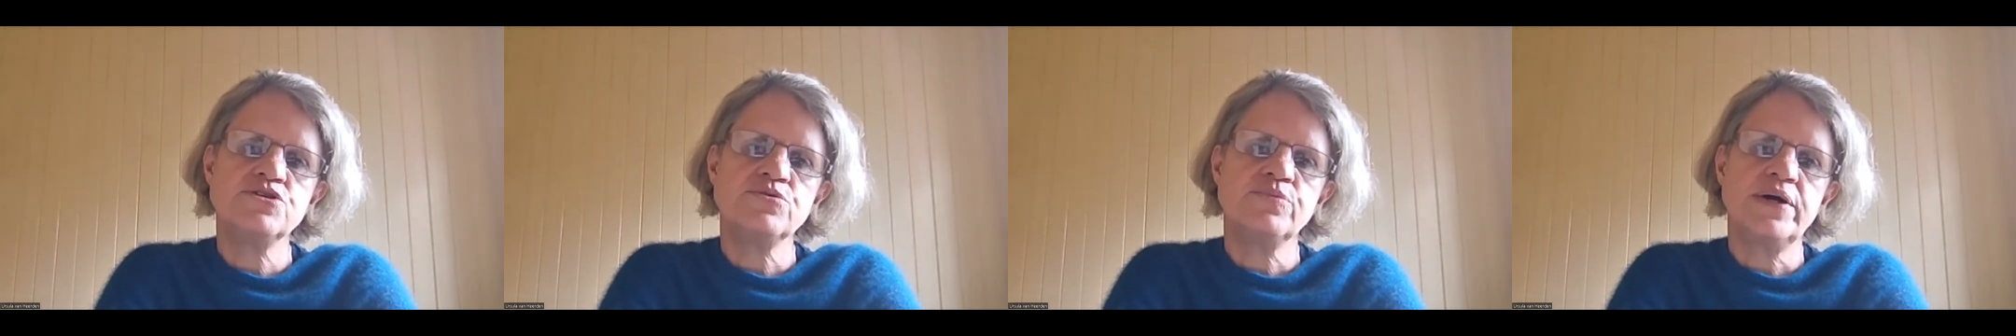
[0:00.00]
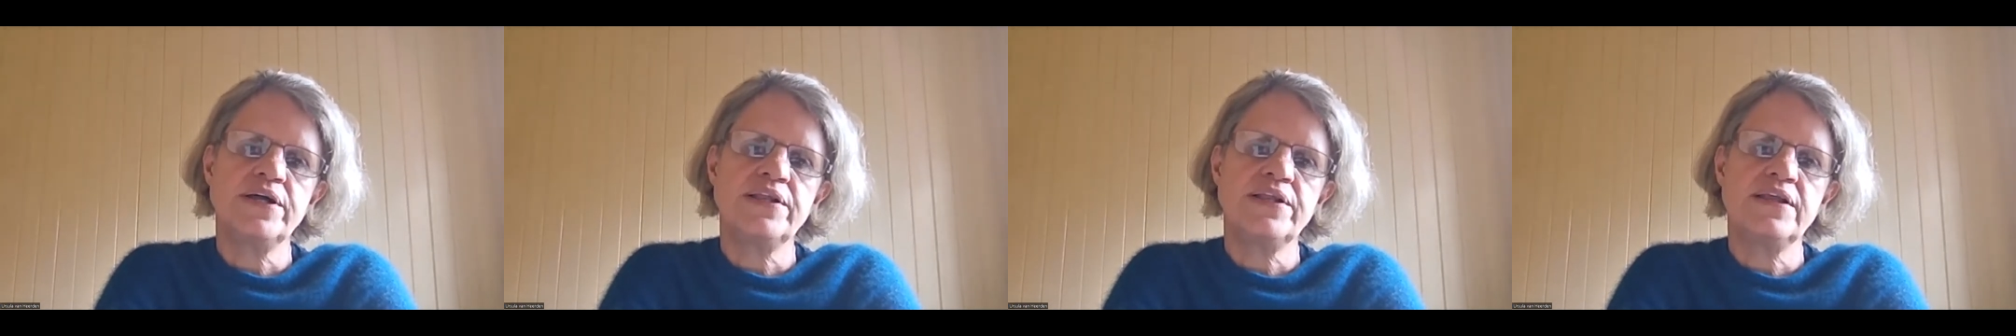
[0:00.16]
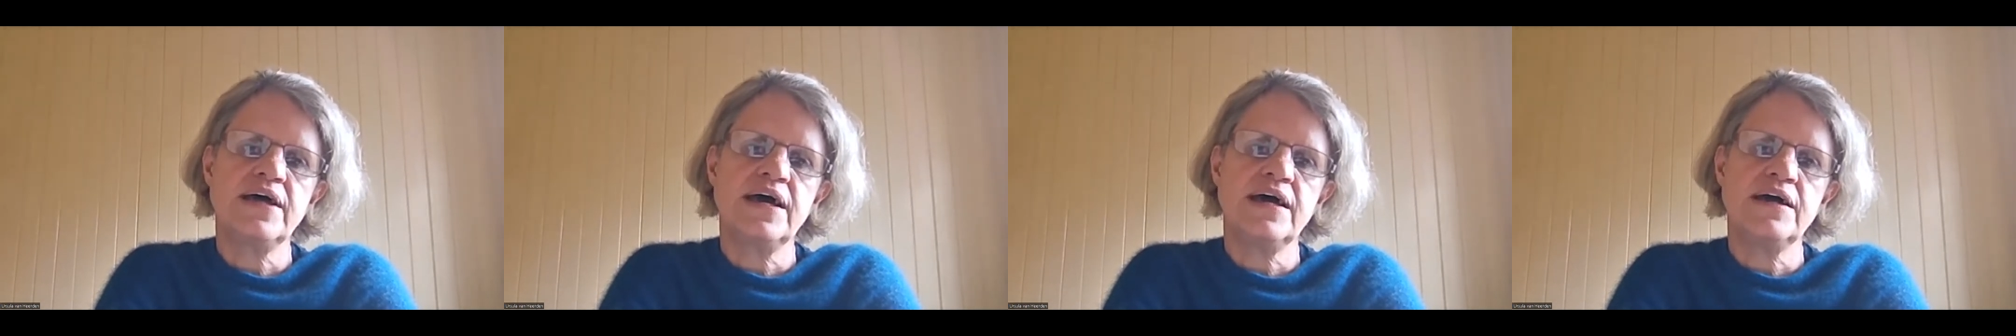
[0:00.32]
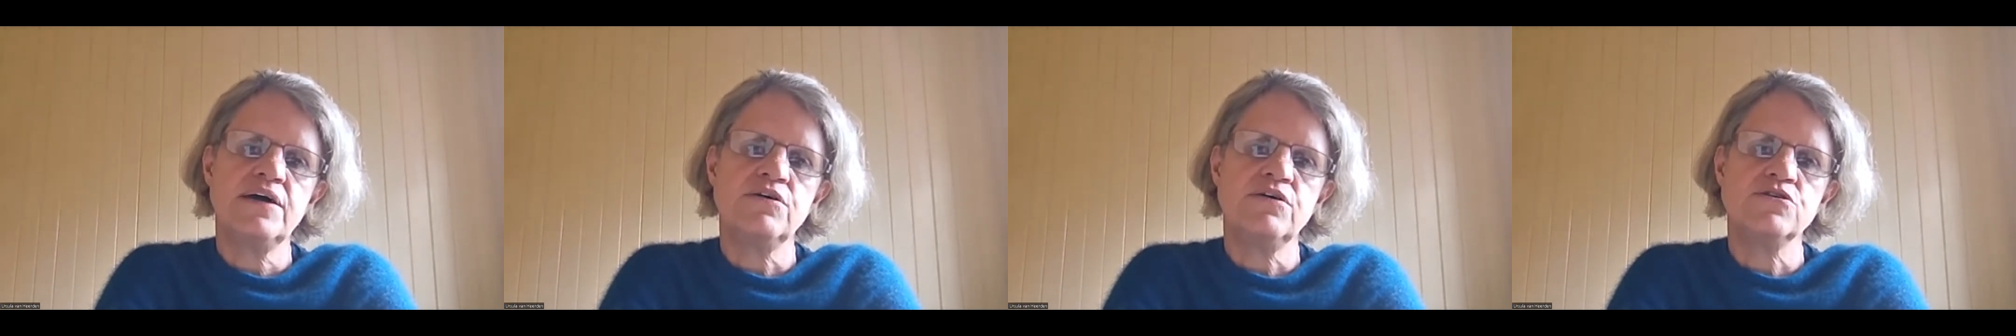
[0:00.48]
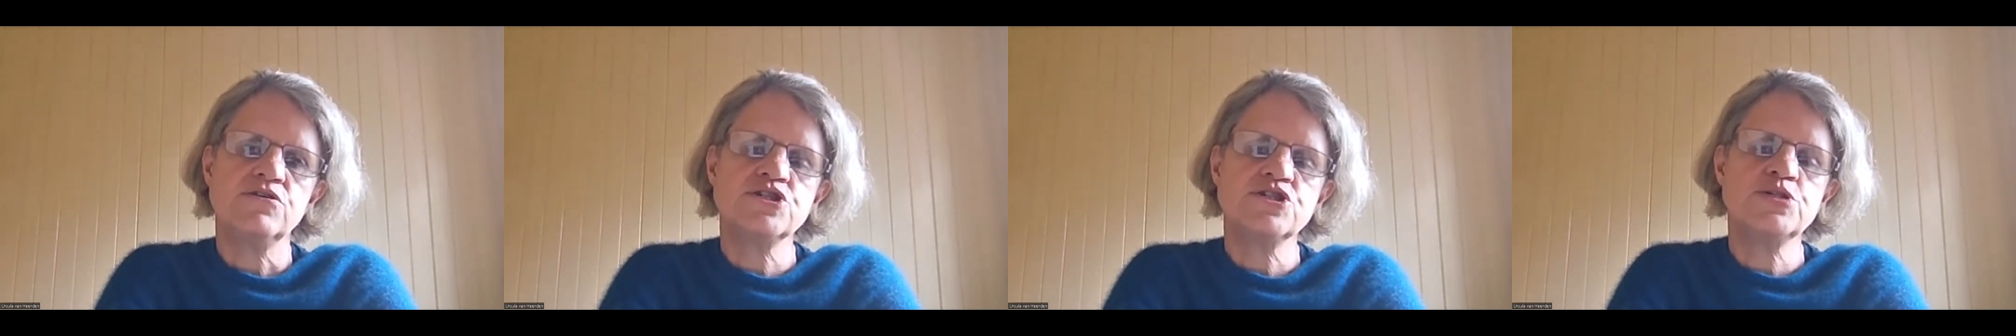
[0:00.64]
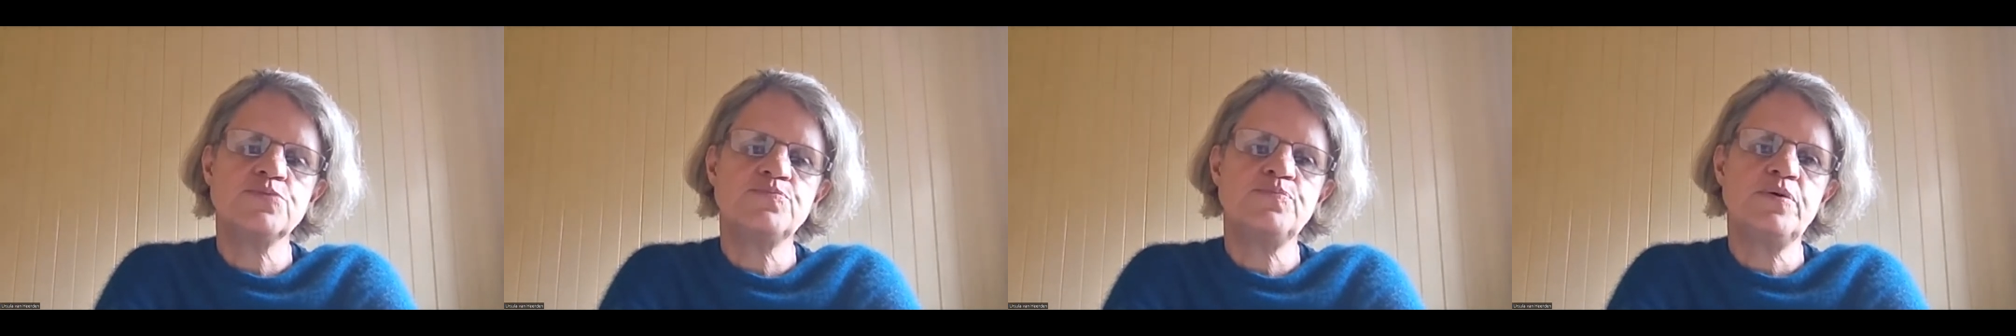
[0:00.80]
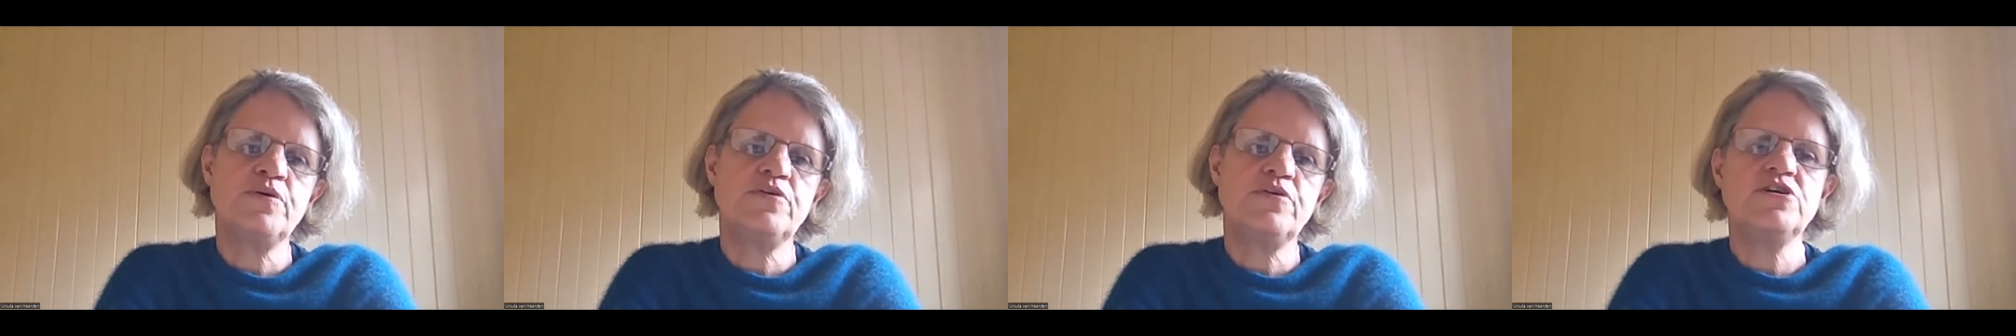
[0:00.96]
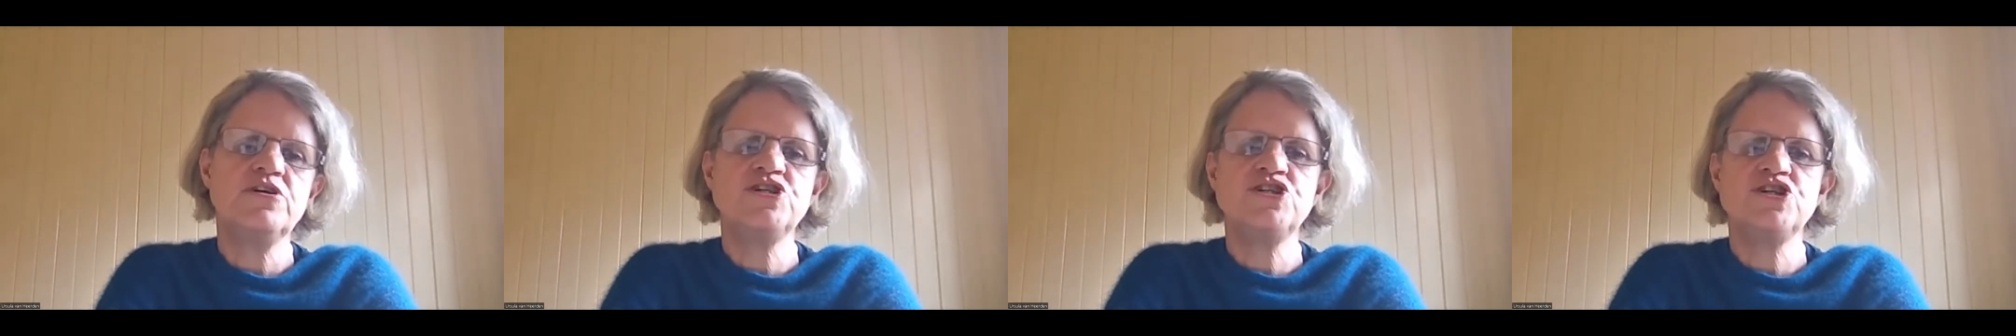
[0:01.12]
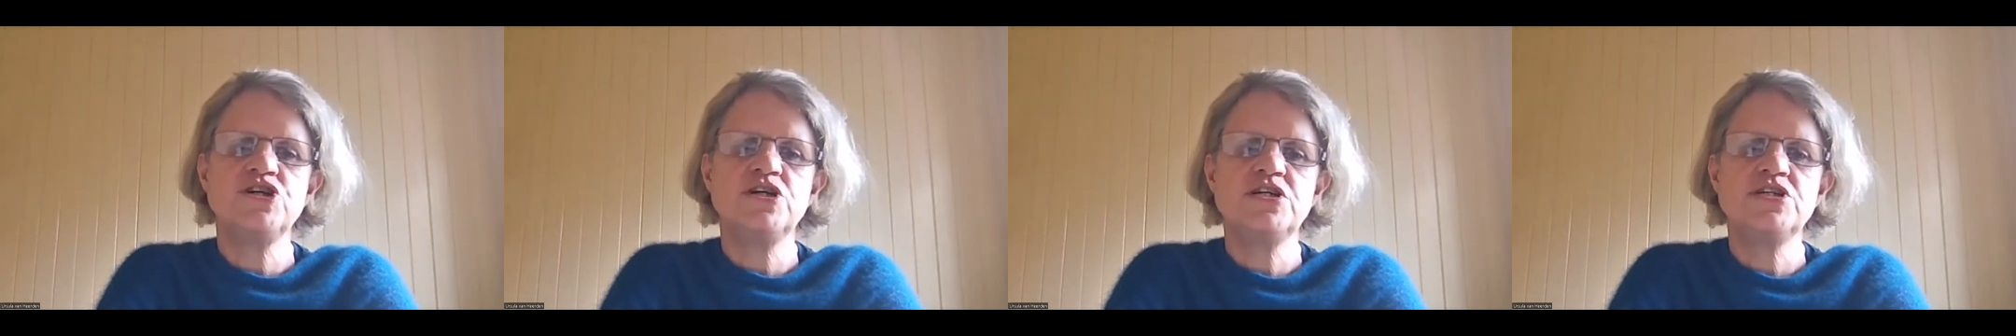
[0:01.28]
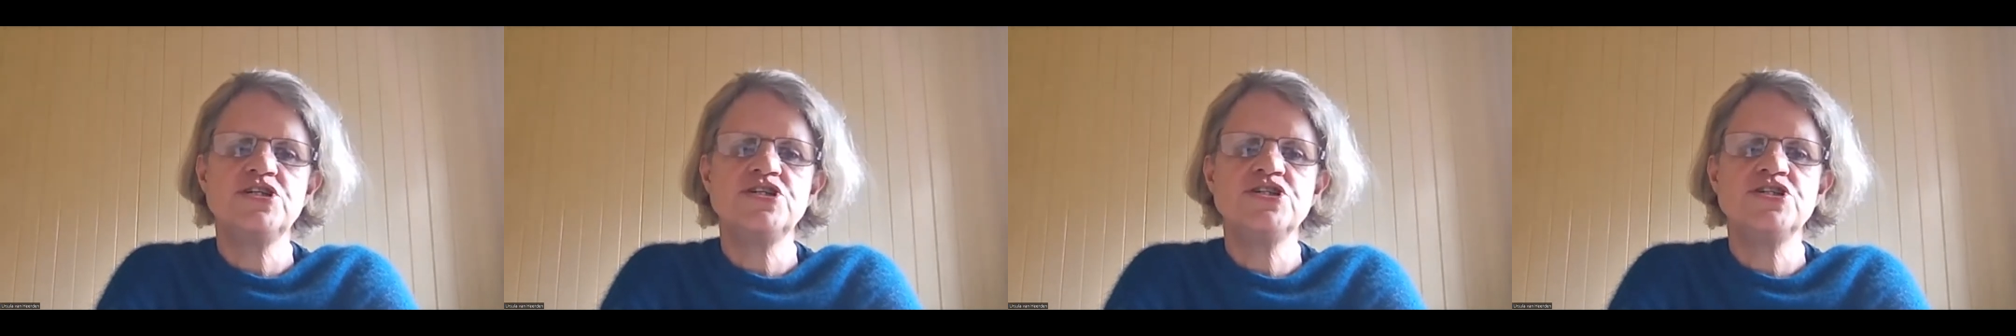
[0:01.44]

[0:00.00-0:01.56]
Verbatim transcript: when they are spiritually